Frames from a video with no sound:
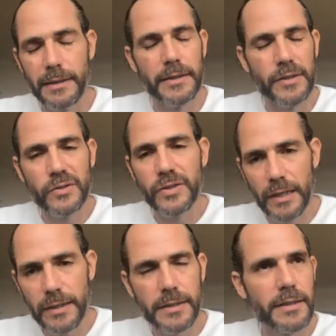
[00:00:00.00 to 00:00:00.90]
in New
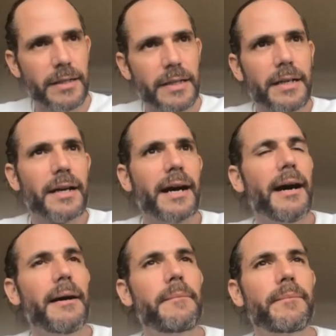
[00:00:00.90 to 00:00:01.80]
Zealand.
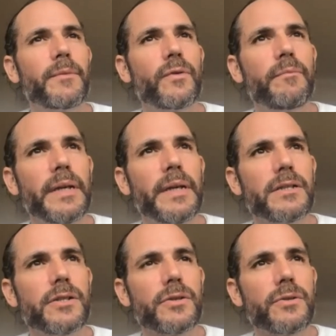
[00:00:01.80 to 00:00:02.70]
We've
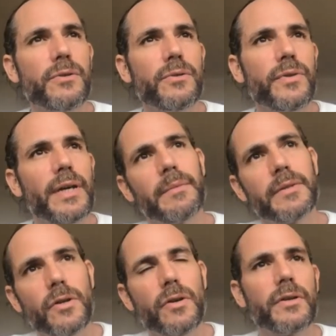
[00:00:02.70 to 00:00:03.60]
been to the
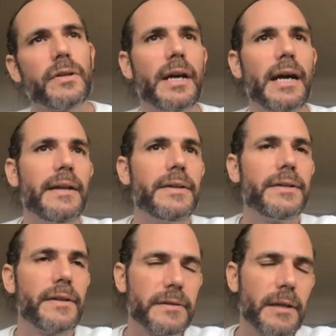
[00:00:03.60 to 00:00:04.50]
Amazon and
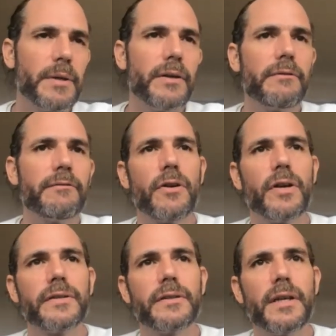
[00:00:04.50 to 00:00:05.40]
the Siberian
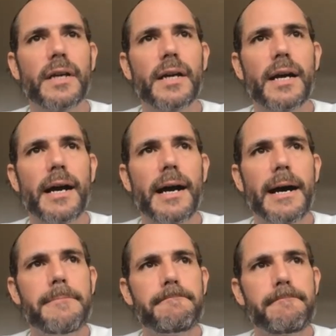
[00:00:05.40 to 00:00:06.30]
forest.
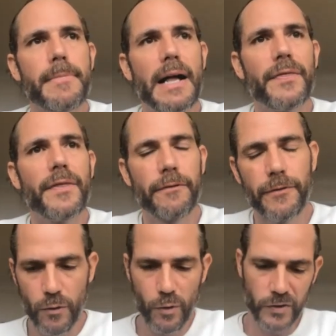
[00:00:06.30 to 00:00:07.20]
And
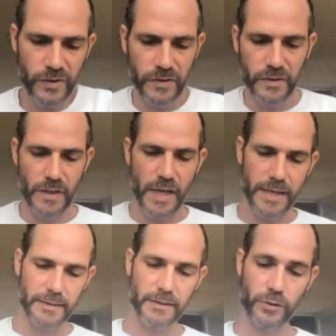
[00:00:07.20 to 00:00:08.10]
the course is
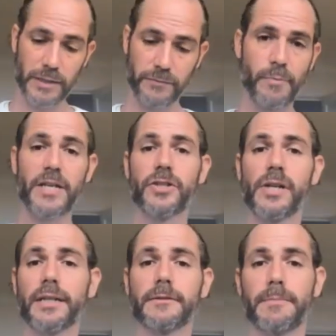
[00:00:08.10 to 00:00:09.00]
designed as a transformational
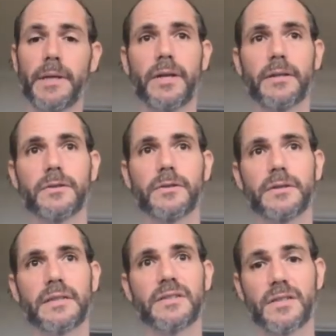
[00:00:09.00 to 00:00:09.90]
experience.
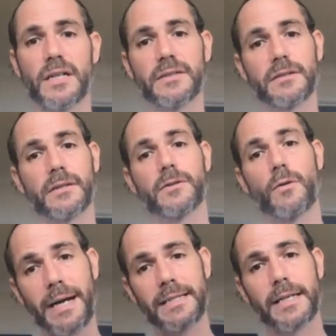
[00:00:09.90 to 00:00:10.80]
It starts as a
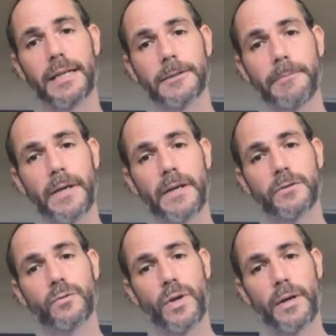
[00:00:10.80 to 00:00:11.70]
somatic
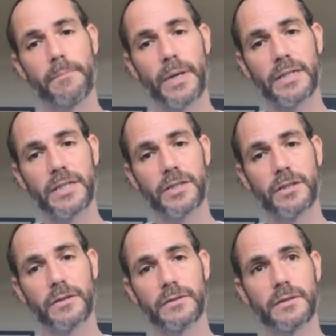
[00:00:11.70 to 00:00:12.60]
experience where
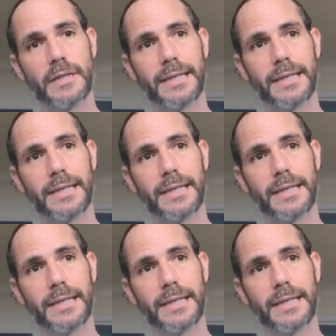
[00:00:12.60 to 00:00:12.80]
practitioners